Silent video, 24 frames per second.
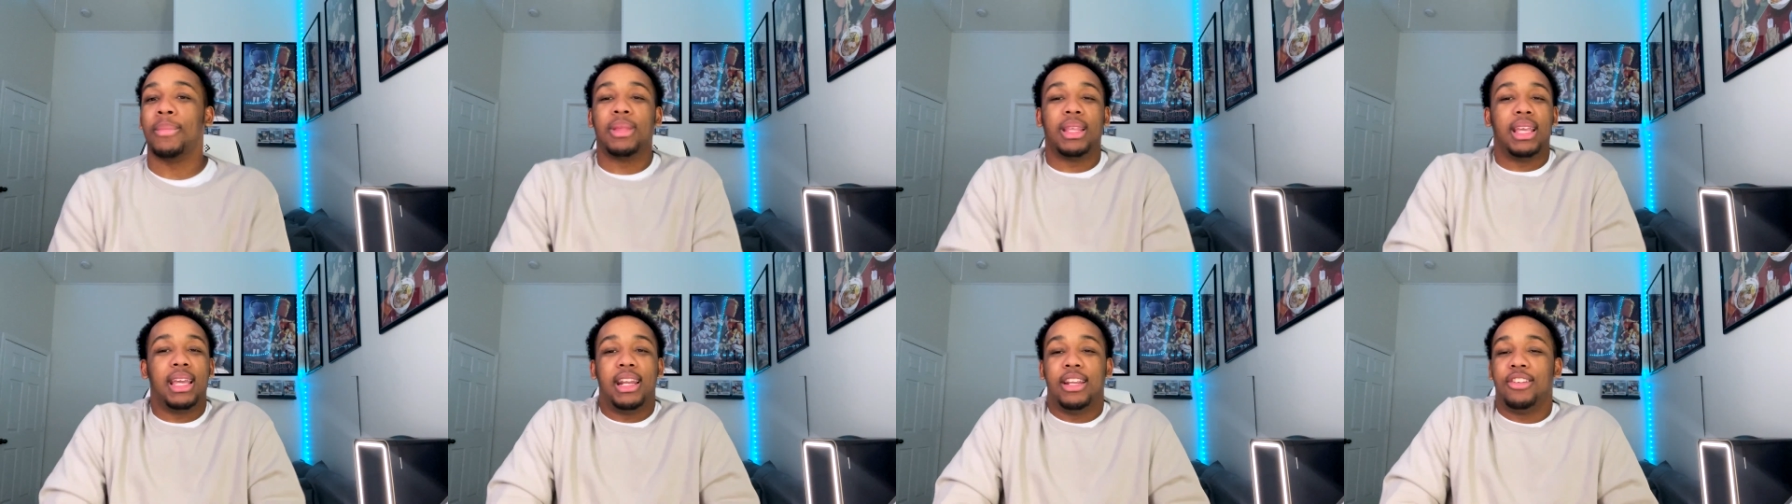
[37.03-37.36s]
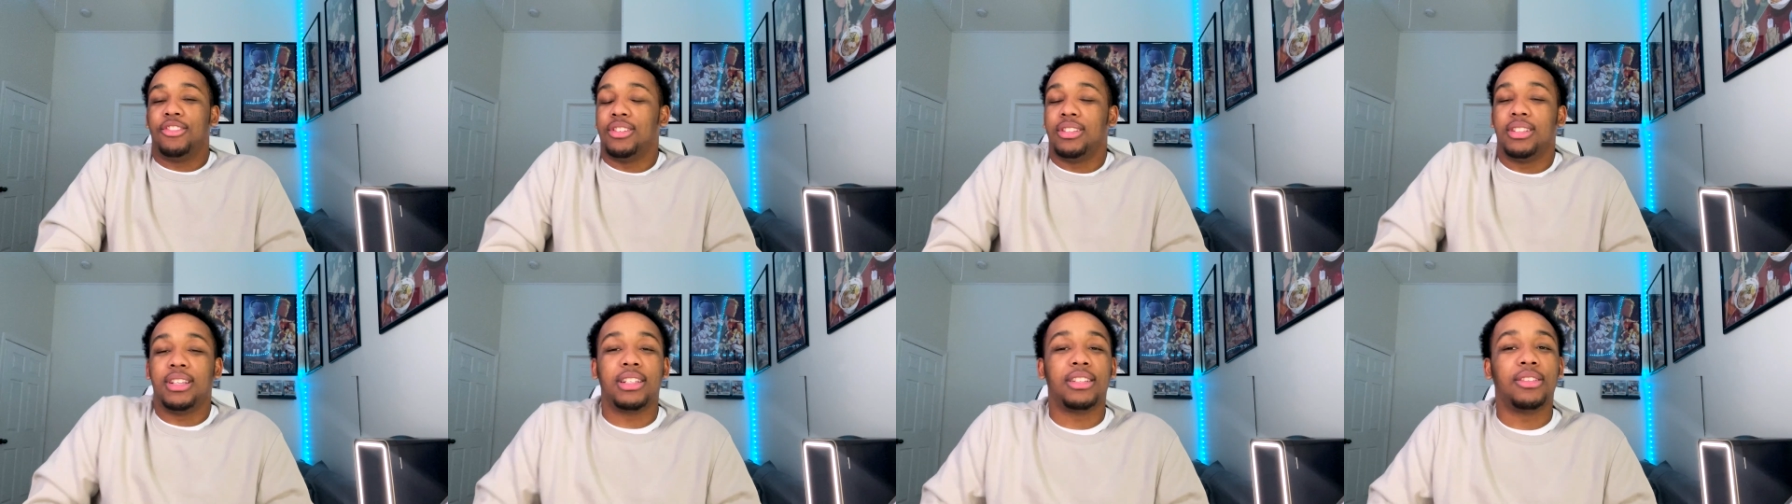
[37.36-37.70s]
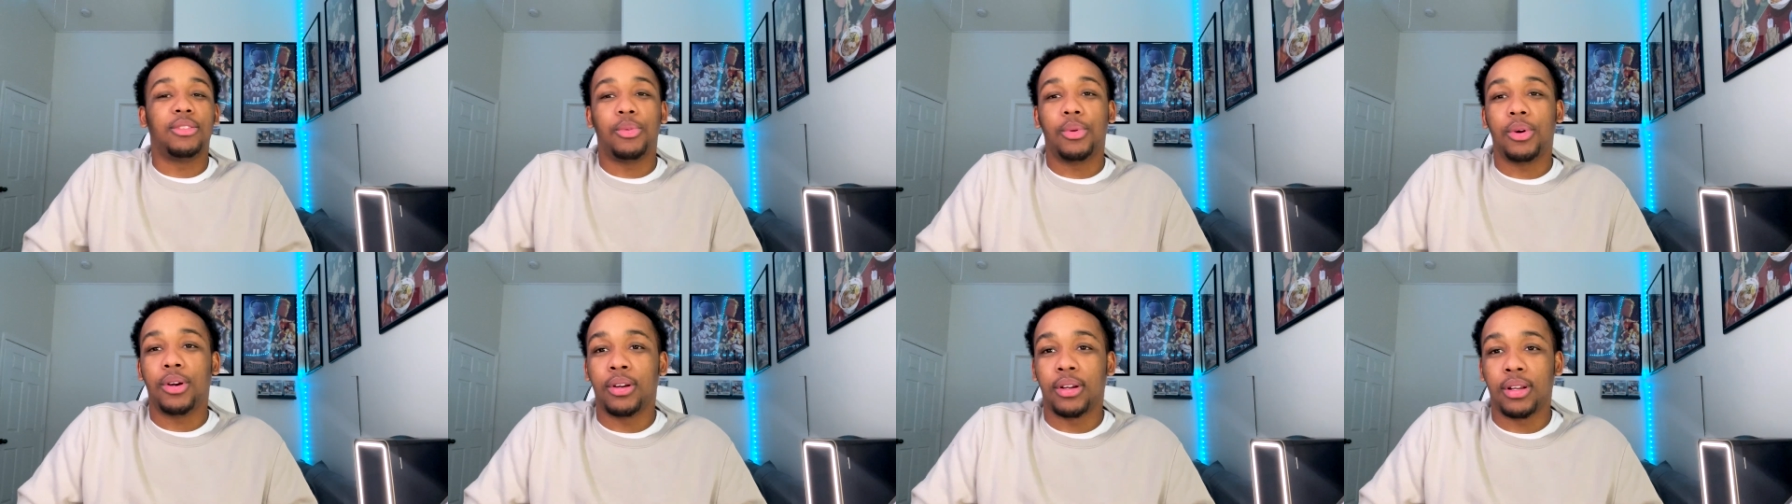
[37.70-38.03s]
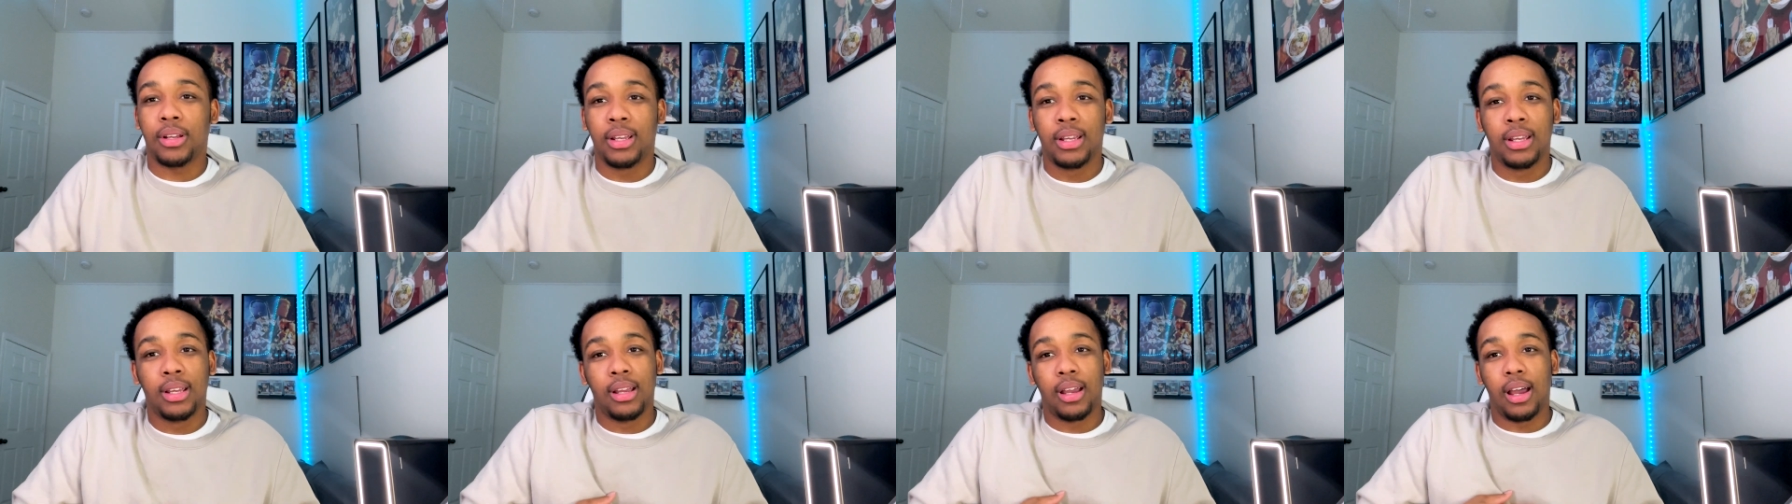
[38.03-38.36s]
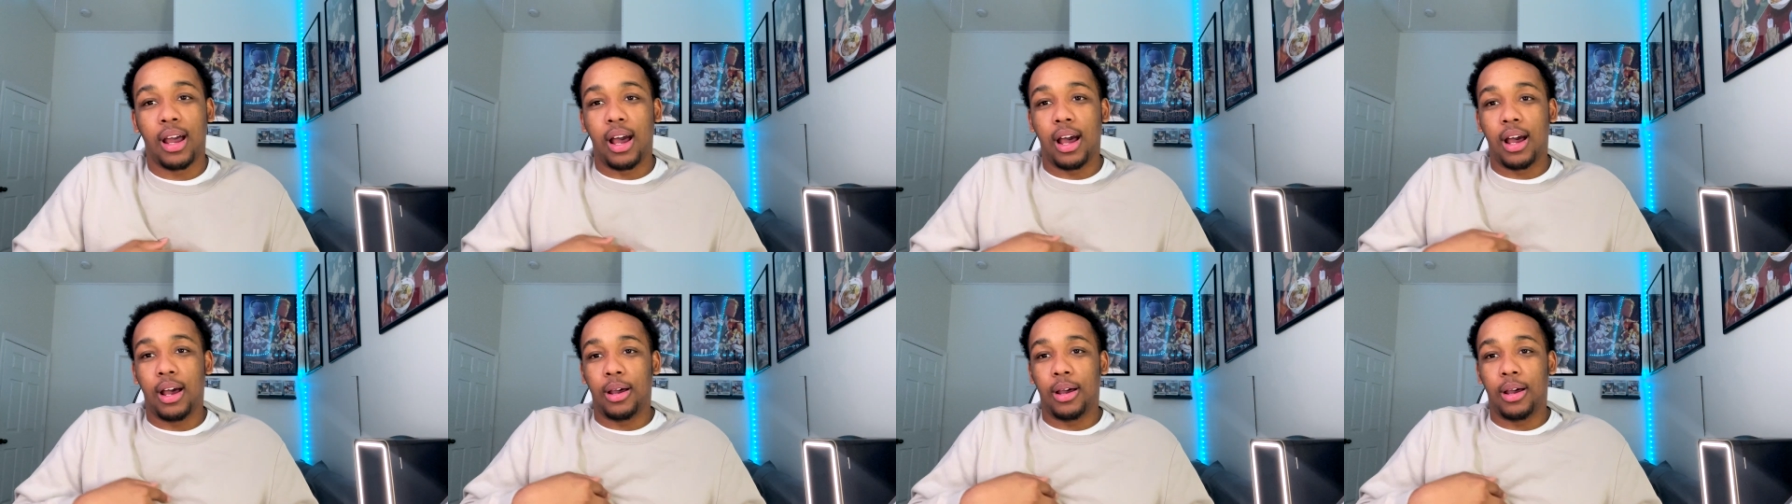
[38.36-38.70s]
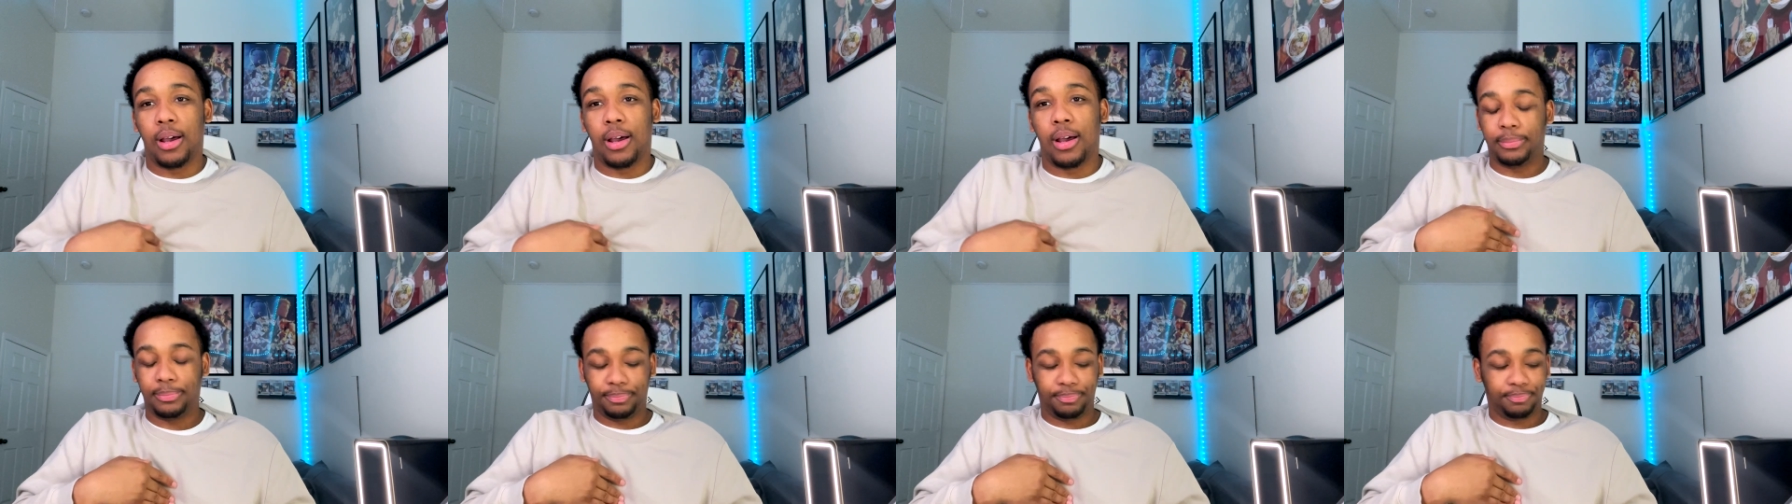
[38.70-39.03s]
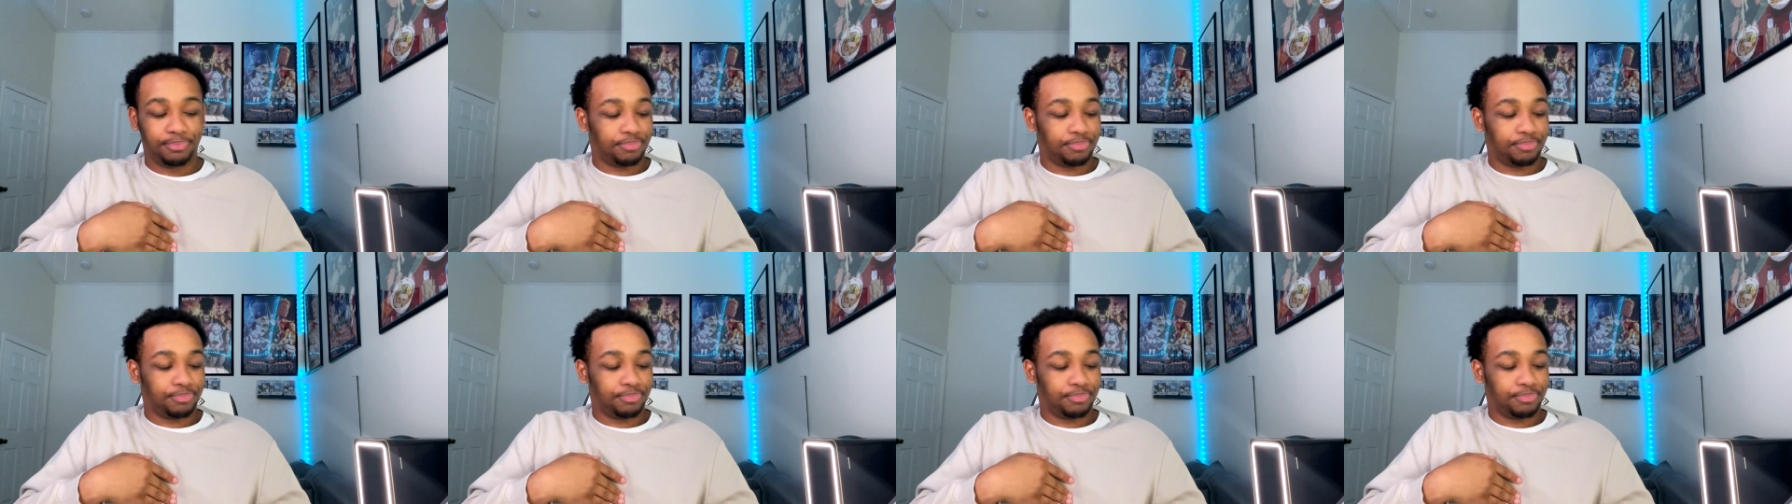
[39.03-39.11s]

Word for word: And it just doesn't work. Um,